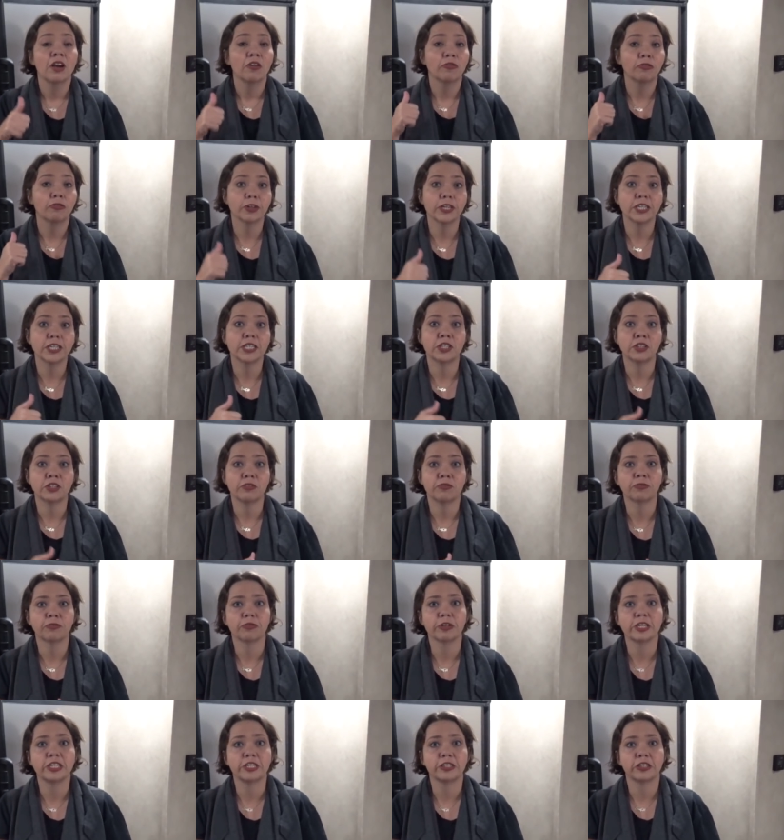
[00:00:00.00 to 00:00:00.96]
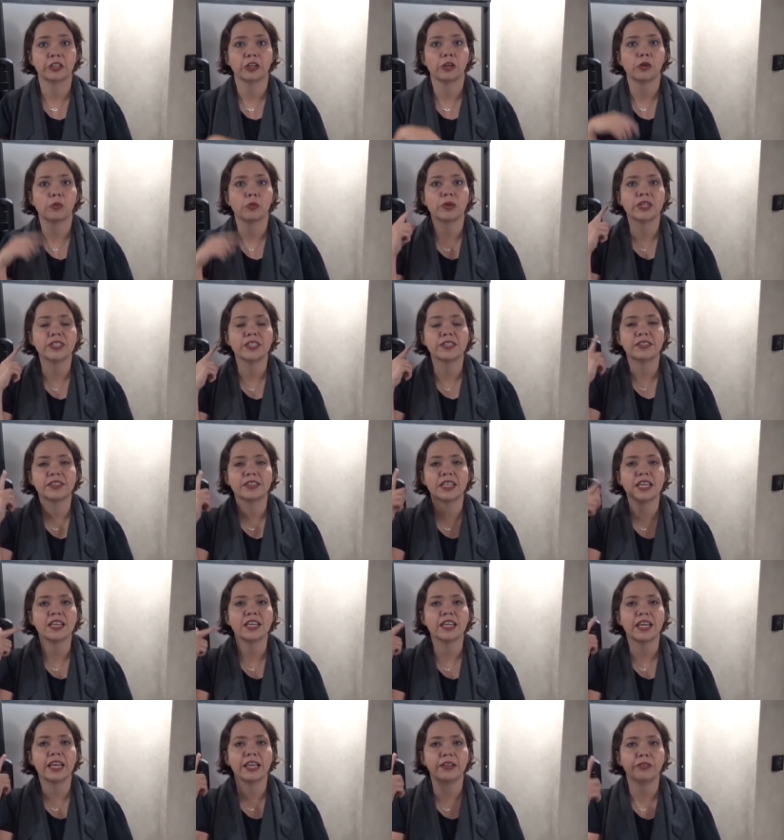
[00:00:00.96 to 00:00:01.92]
fridge and freezer was
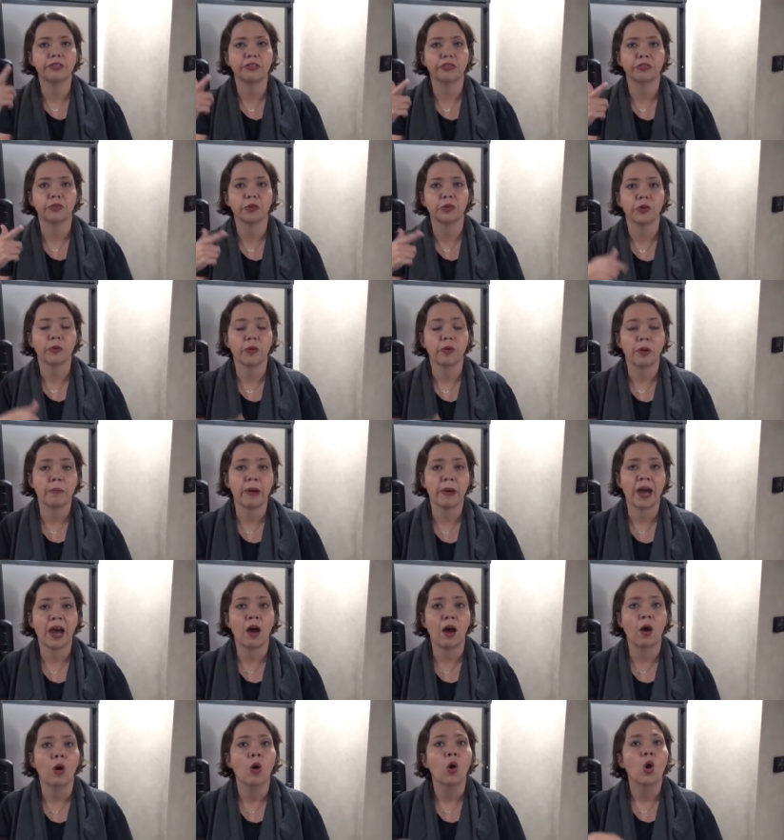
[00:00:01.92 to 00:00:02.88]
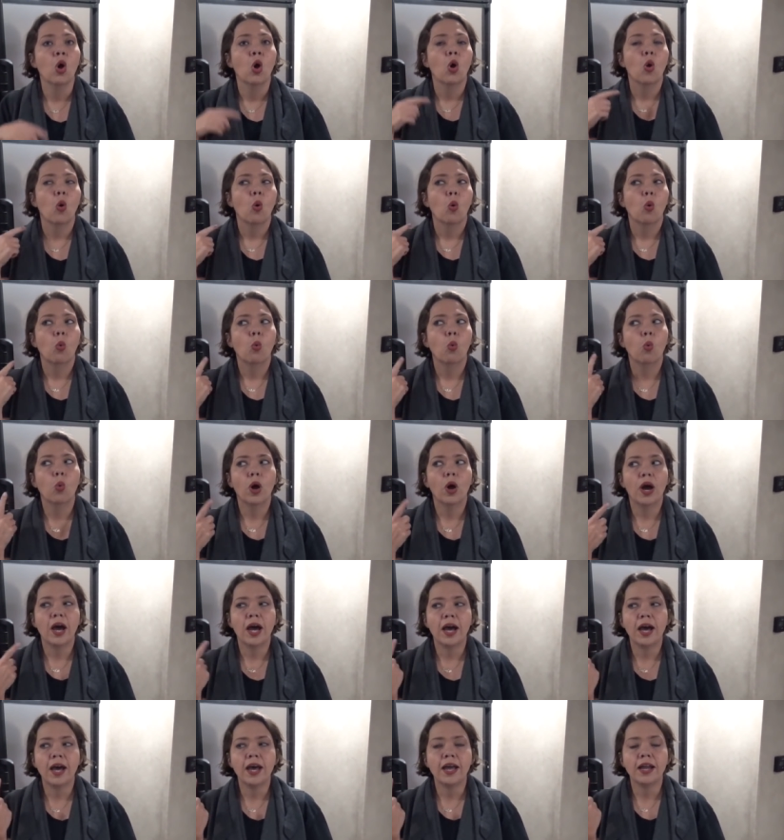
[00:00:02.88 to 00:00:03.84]
thinking through about
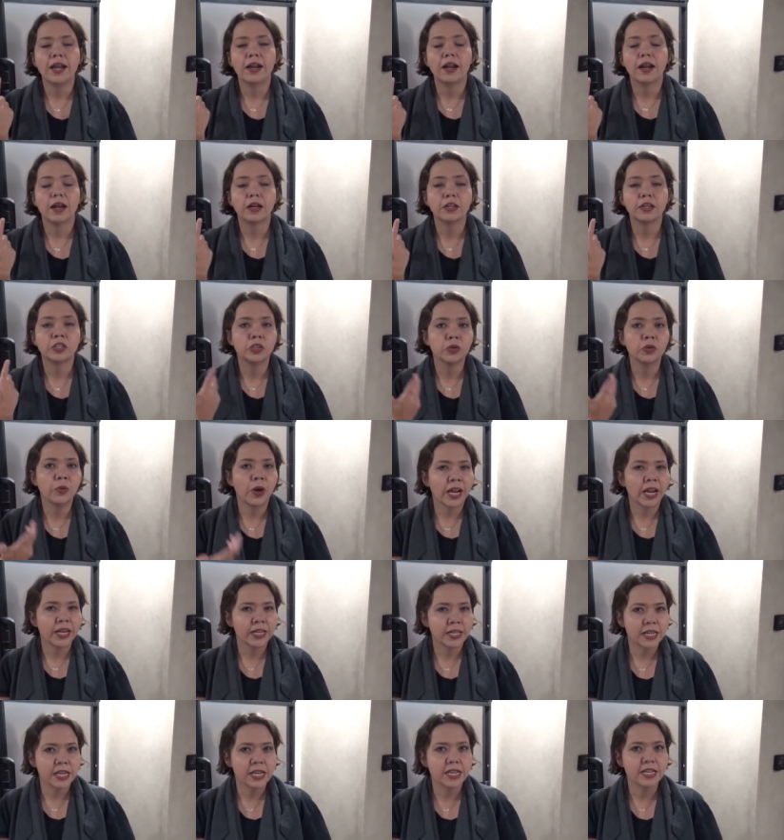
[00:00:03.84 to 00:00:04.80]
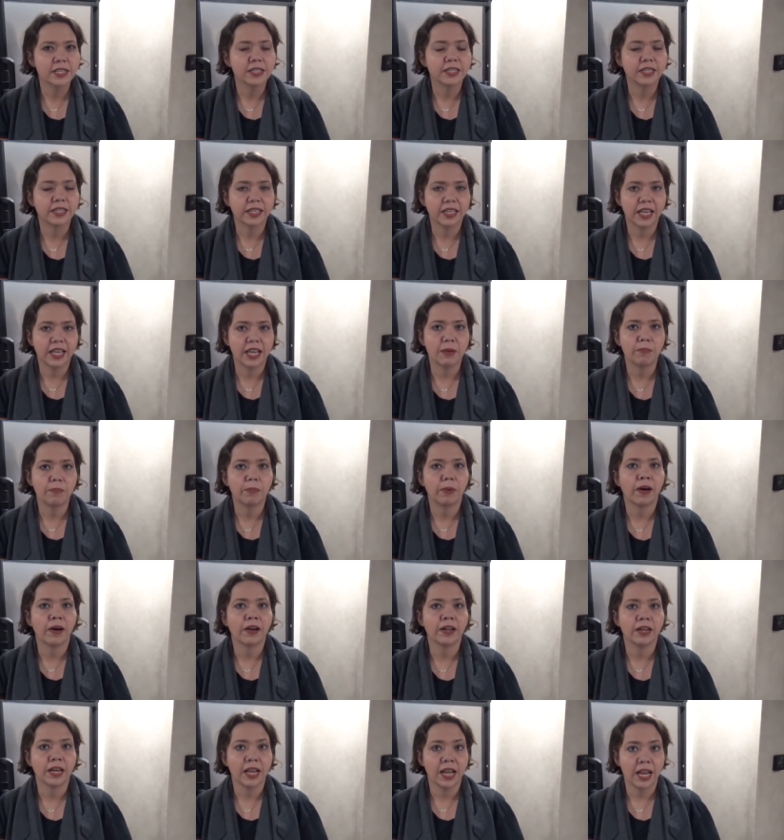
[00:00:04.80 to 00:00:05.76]
what do I need to keep
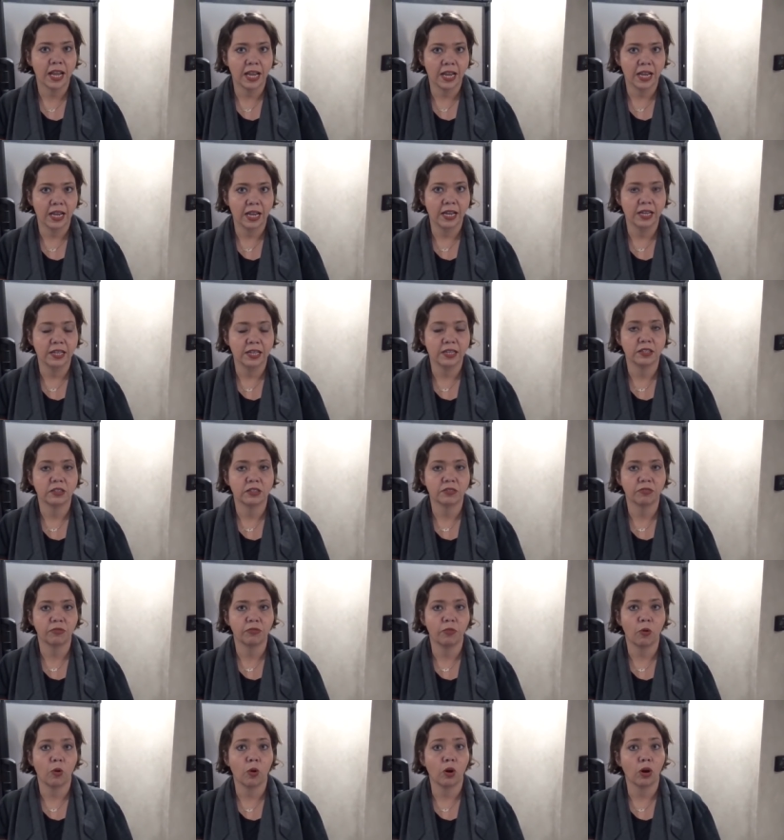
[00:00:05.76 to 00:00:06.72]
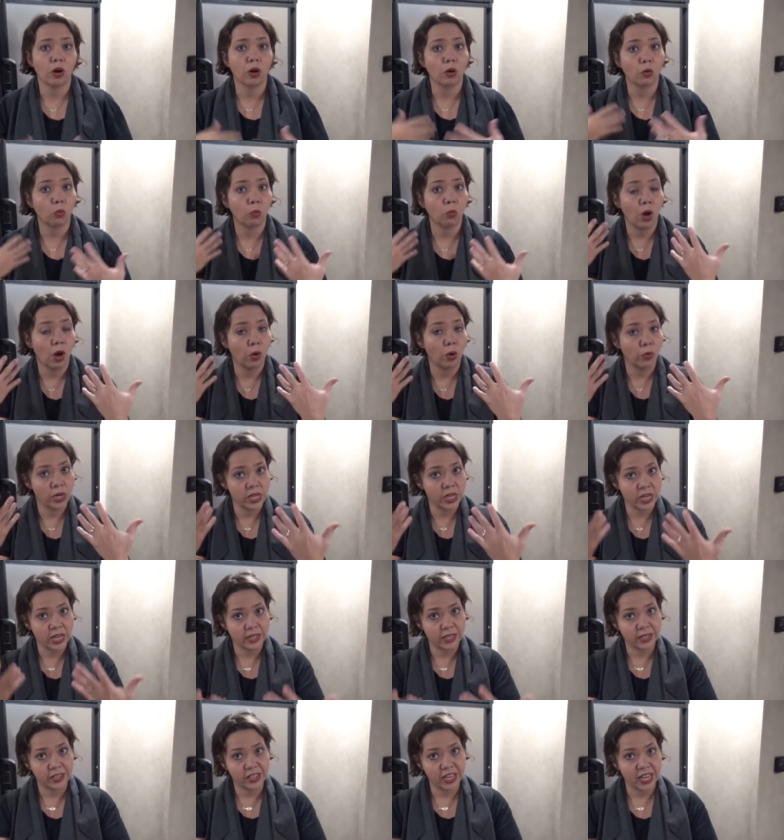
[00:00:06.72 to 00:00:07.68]
on hand for what we
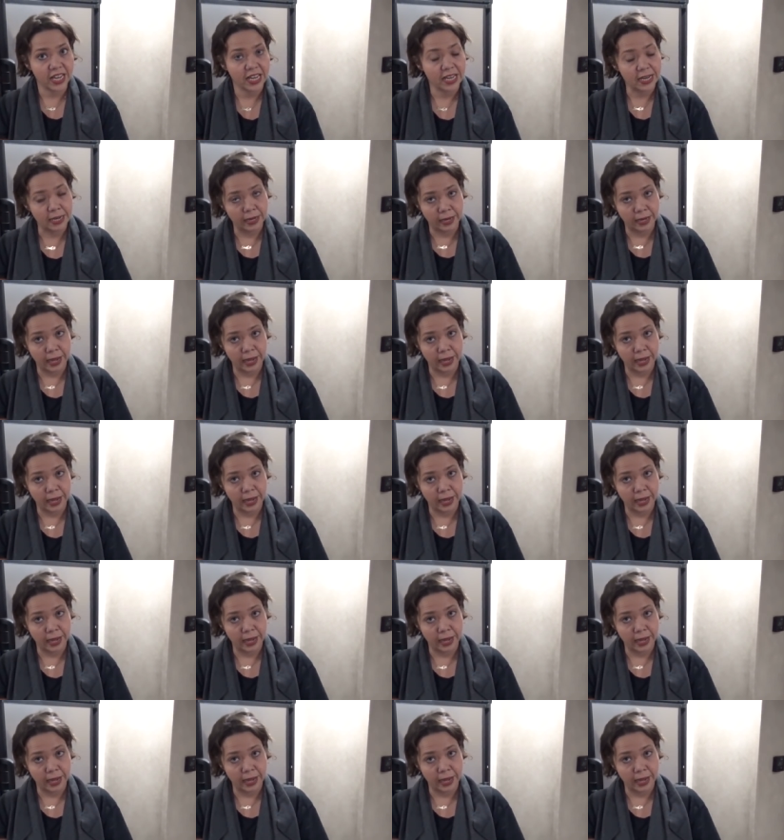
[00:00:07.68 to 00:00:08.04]
need to eat